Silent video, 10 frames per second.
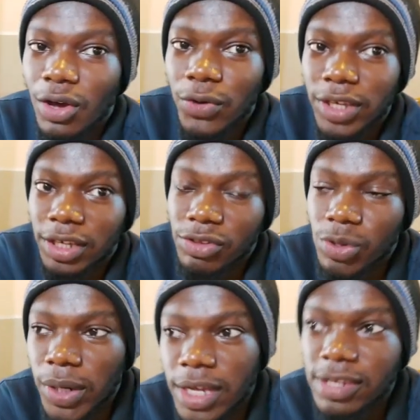Okay,
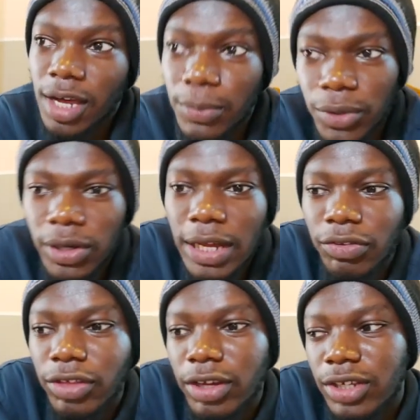so an example I'd like
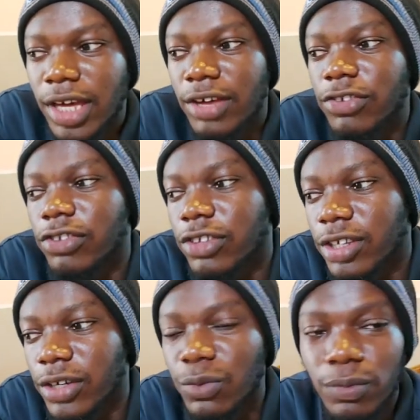to tell you guys
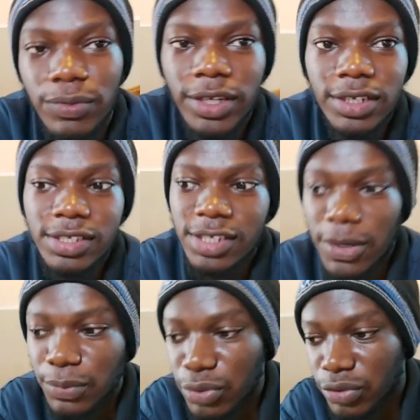today would be an
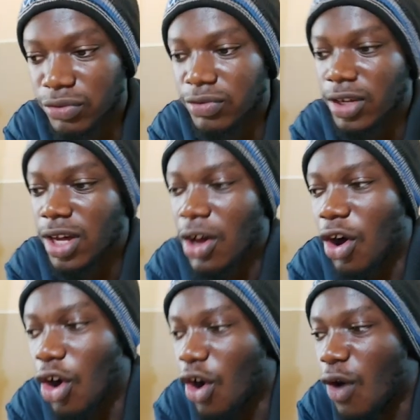example
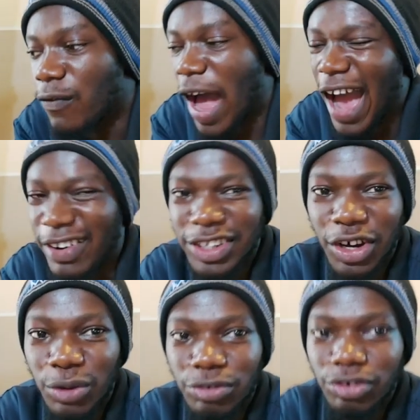of
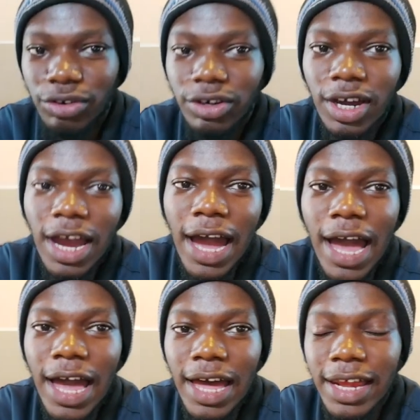agriculture.
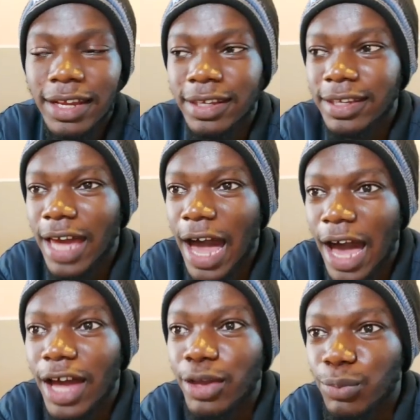And
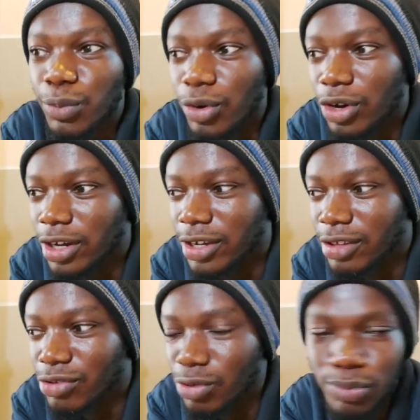I
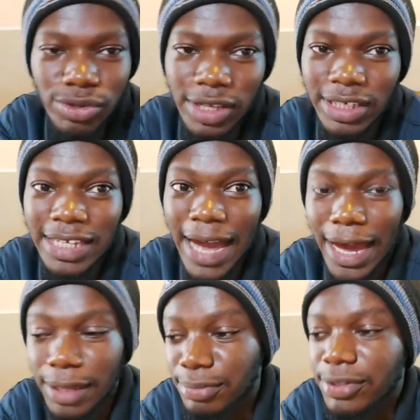was supposedly
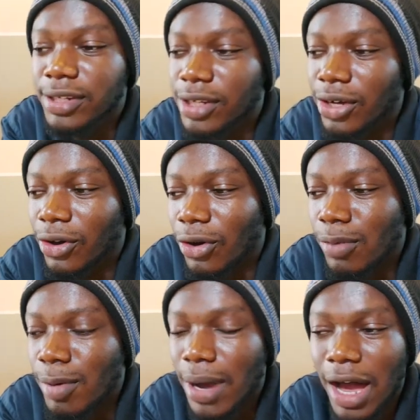hyped
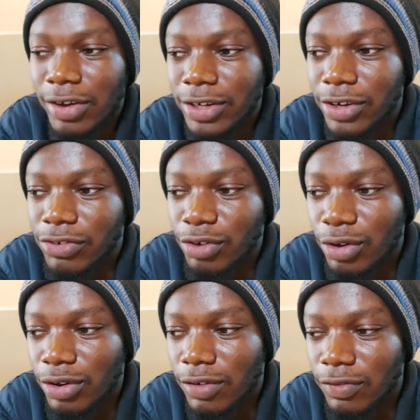up about
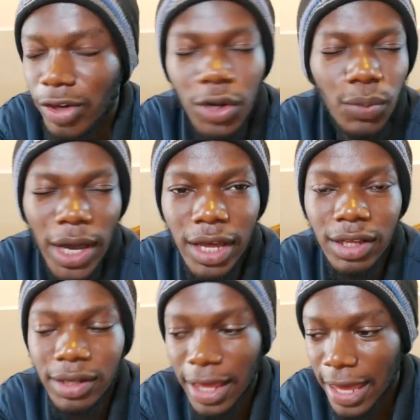agriculture for a
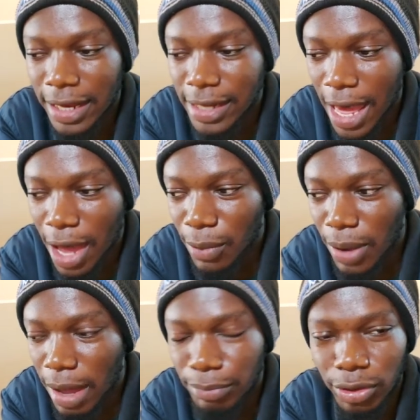while and now
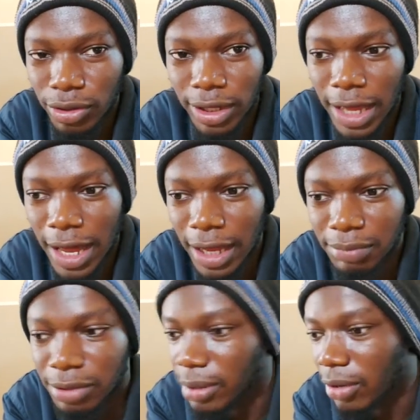I'm no longer
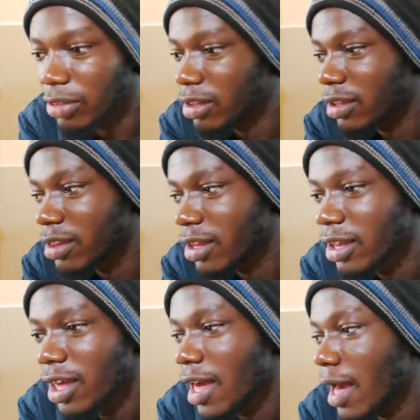hyped about it.
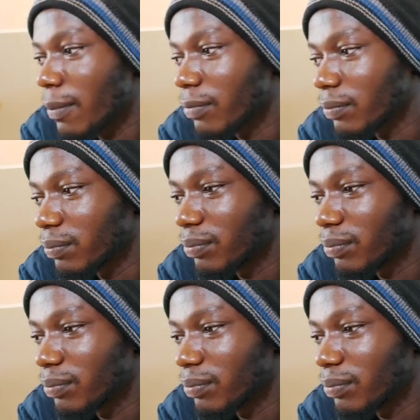I'm